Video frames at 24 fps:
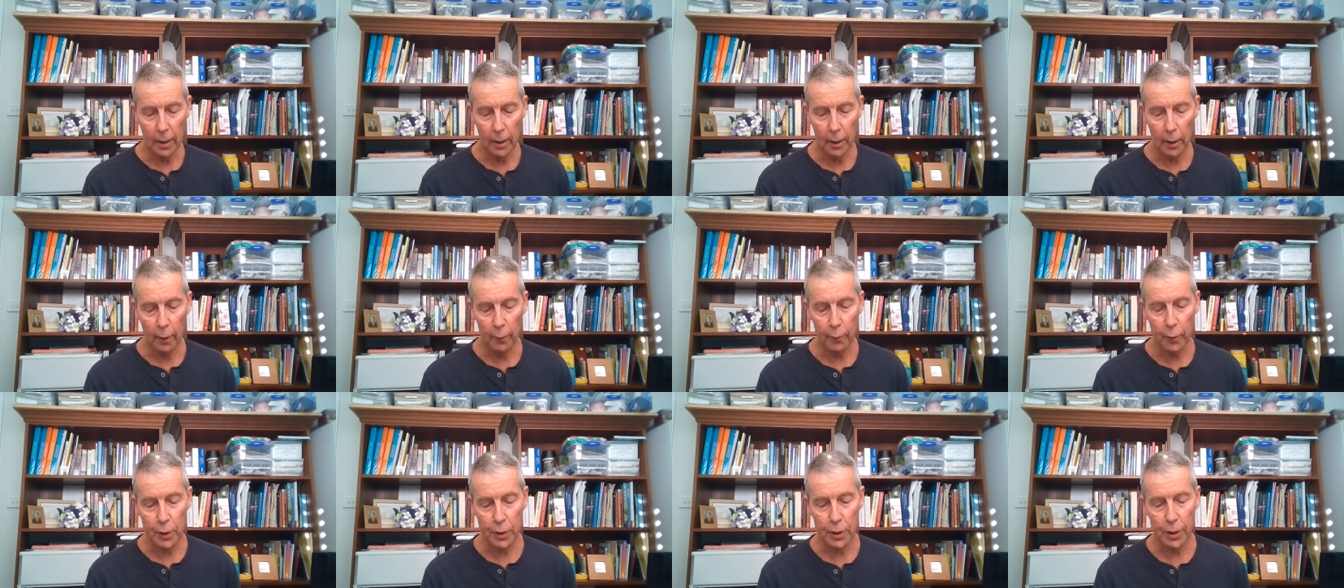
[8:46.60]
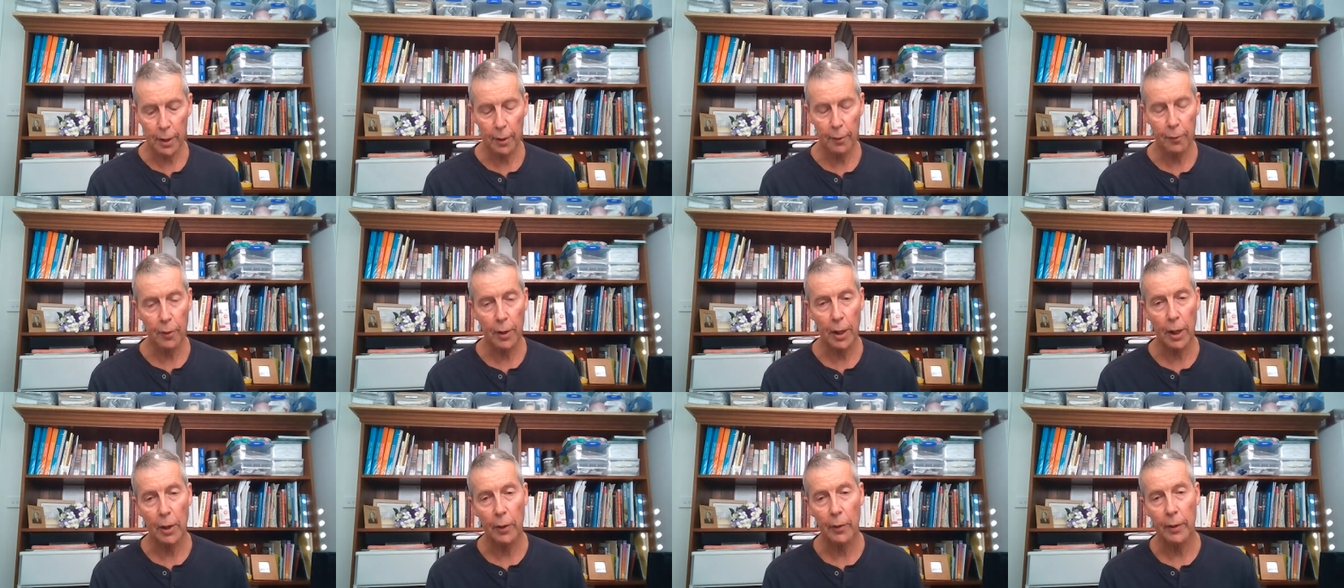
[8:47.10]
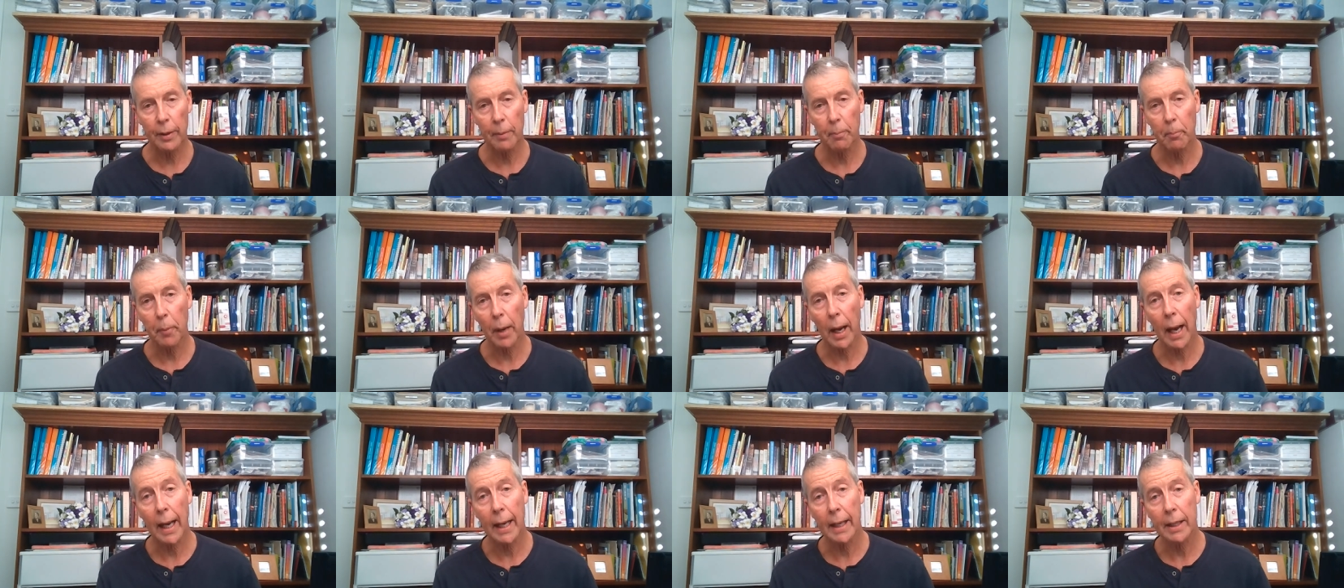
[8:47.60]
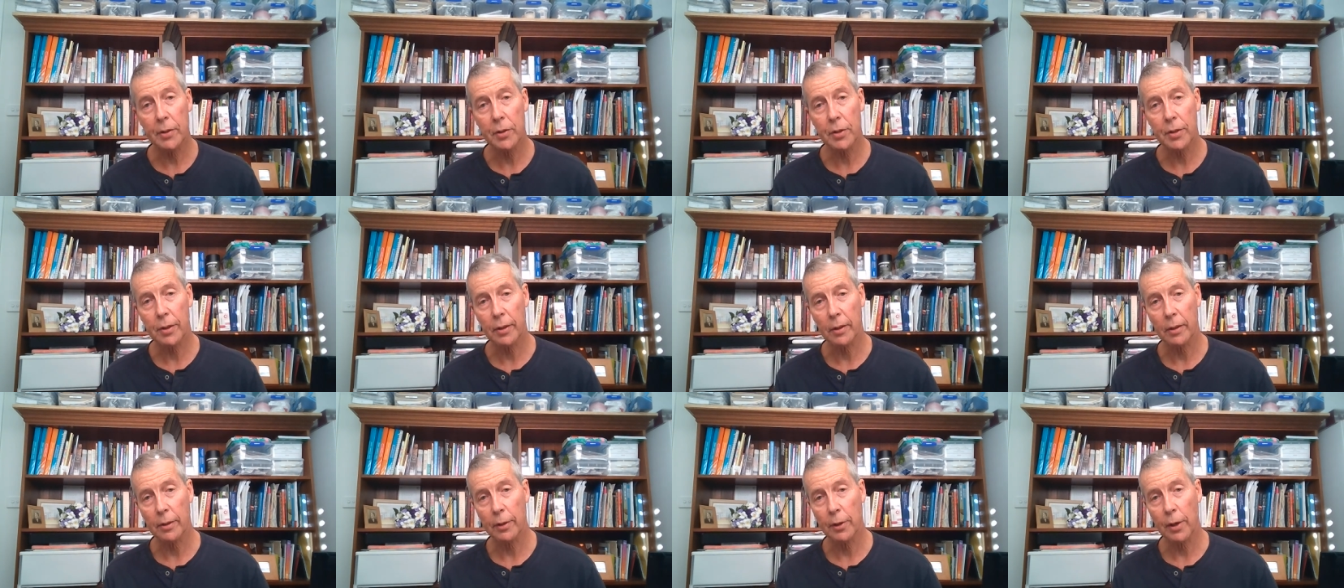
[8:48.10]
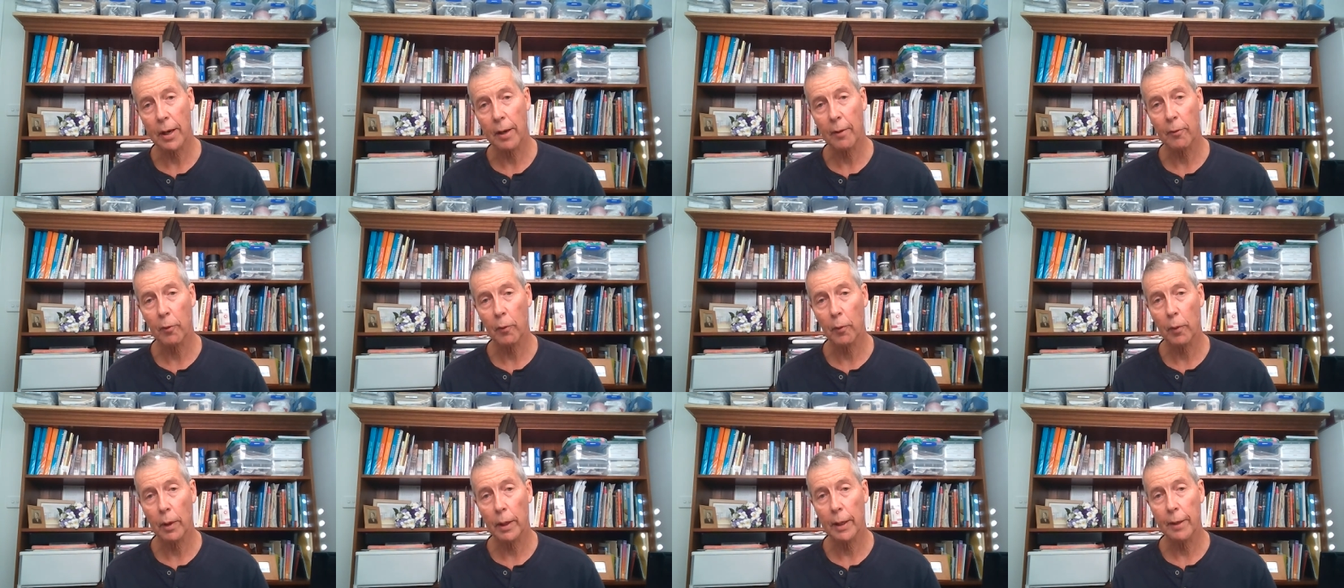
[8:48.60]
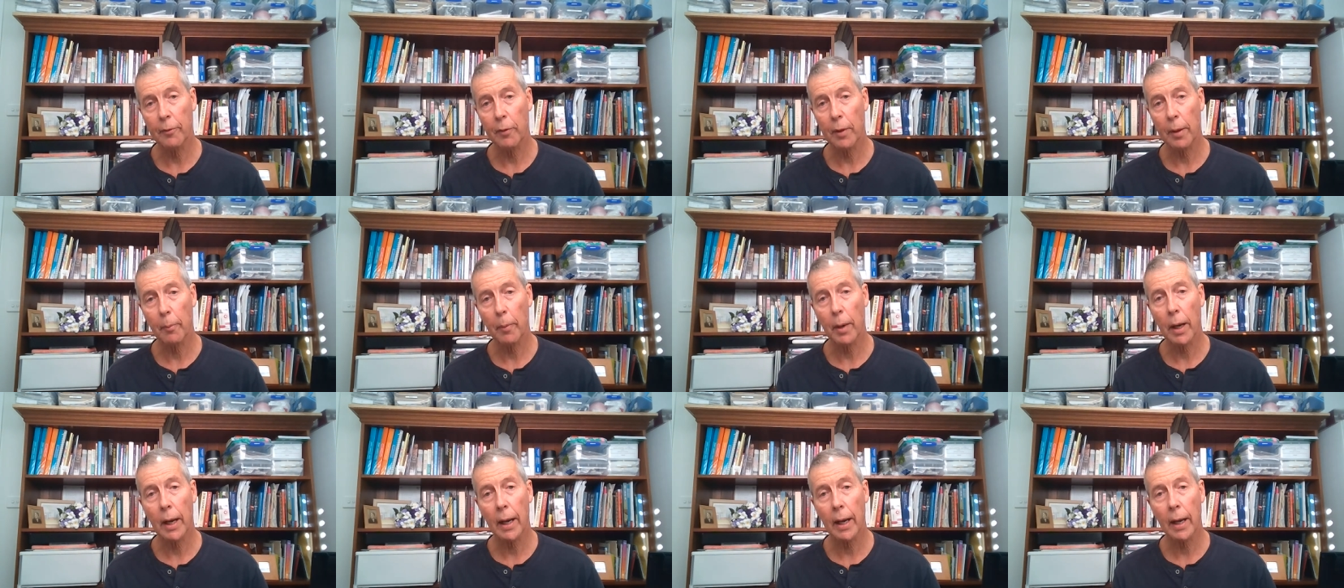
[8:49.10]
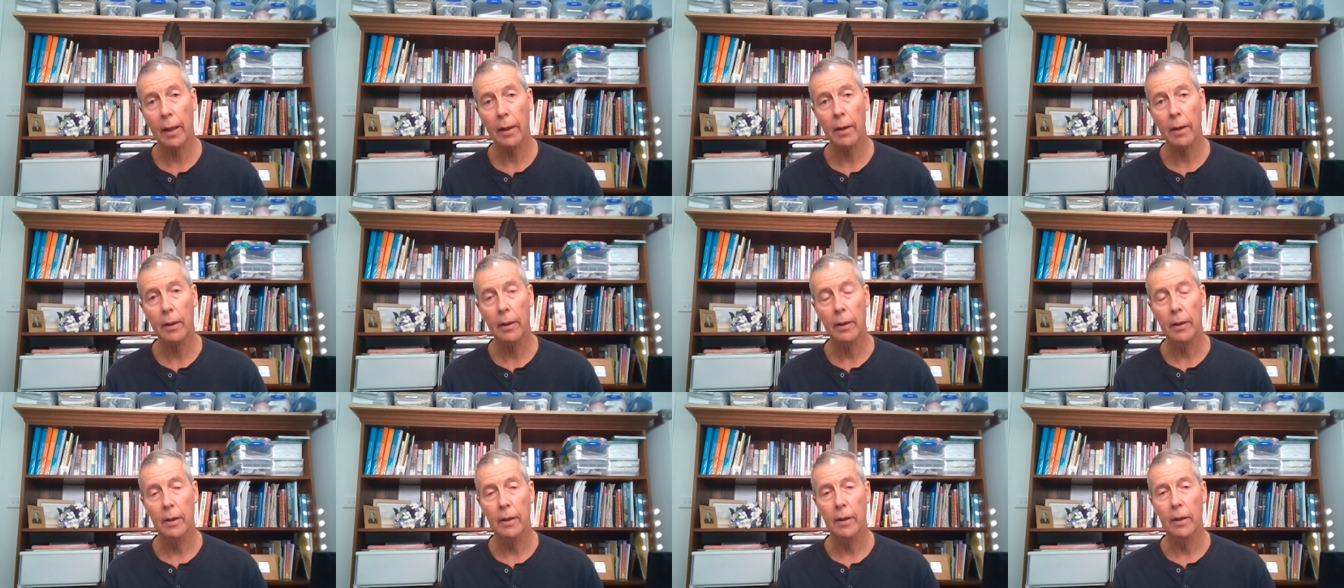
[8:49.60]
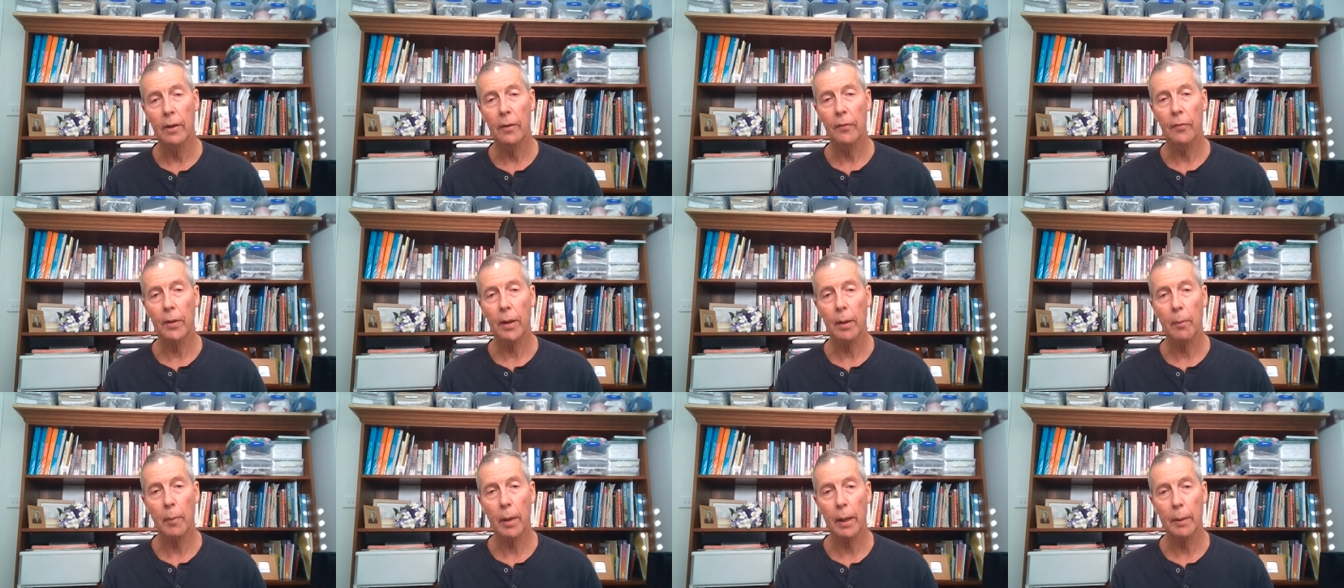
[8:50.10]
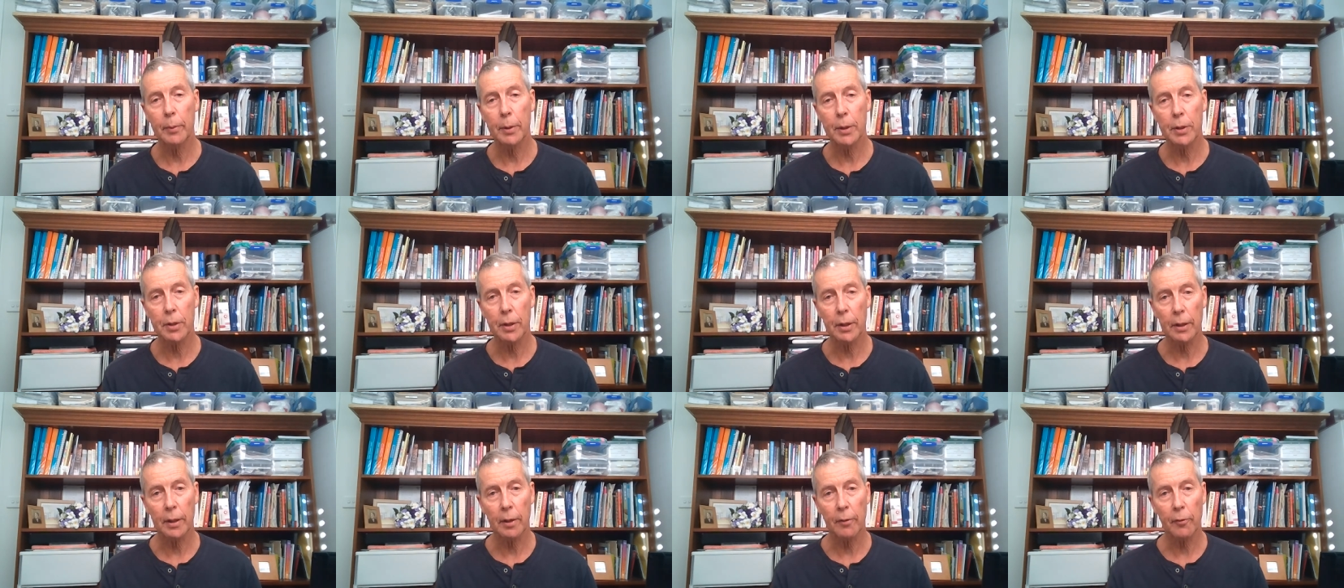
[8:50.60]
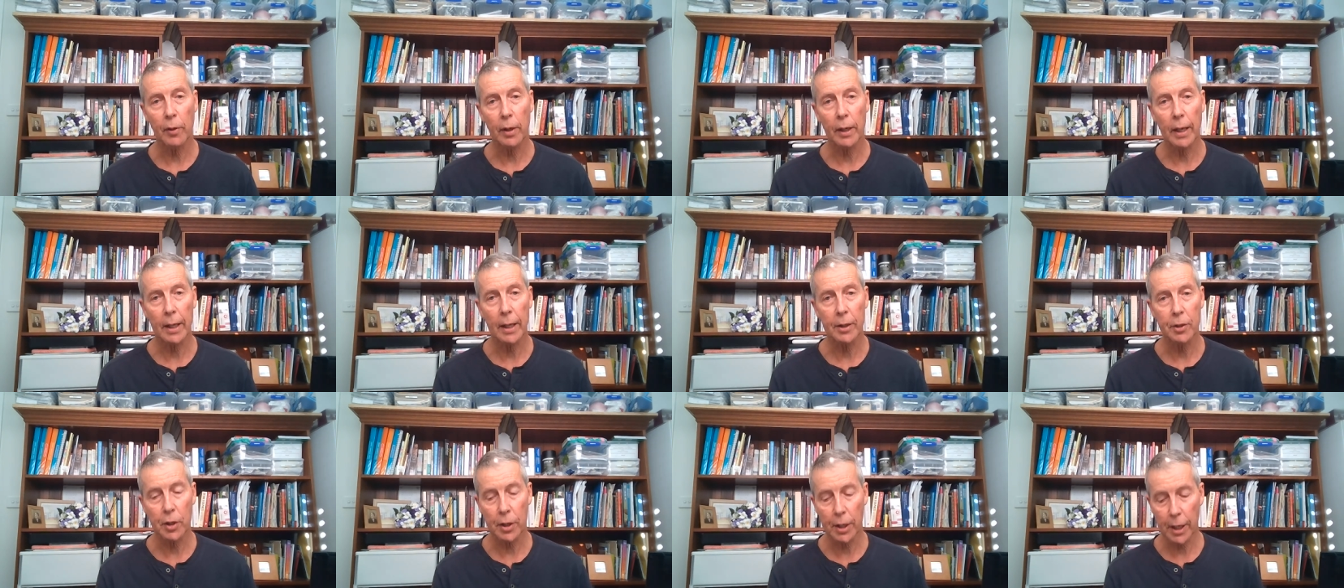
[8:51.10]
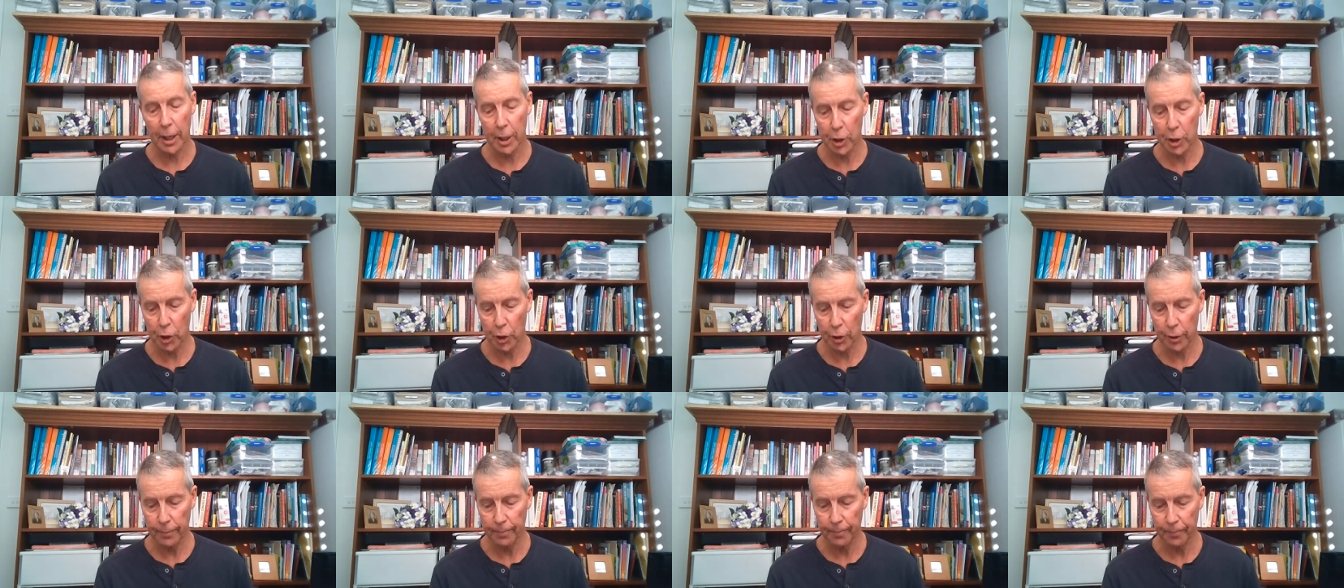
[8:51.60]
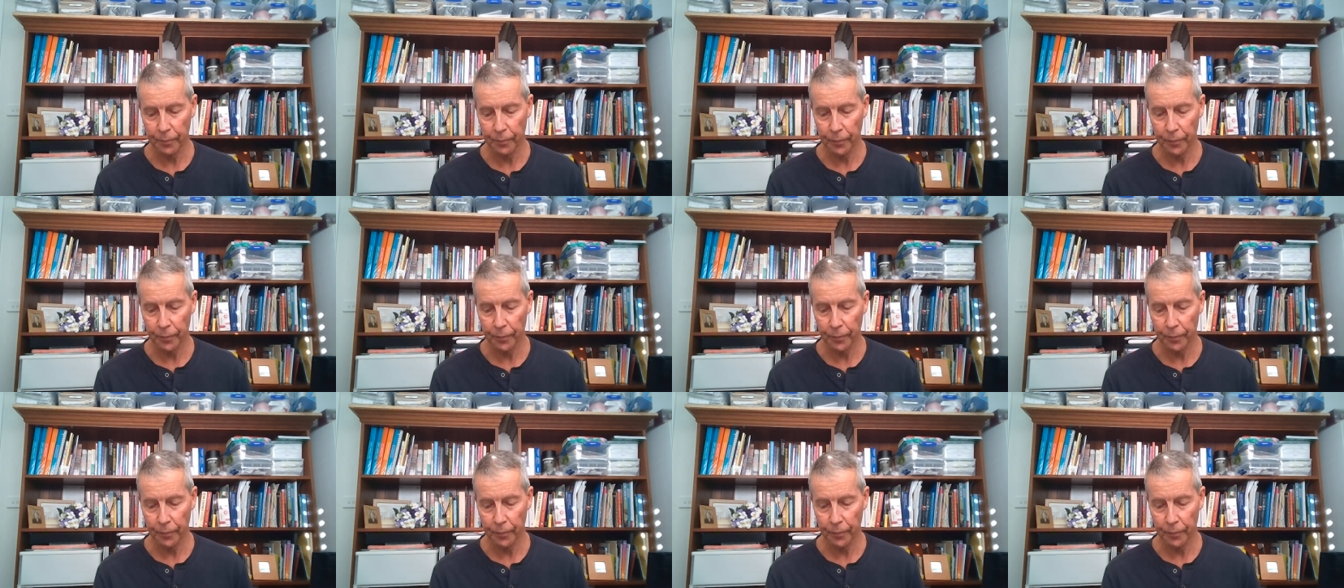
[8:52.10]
Obviously, if they're in pain still and you haven't relieved their pain, there may be significant agitation.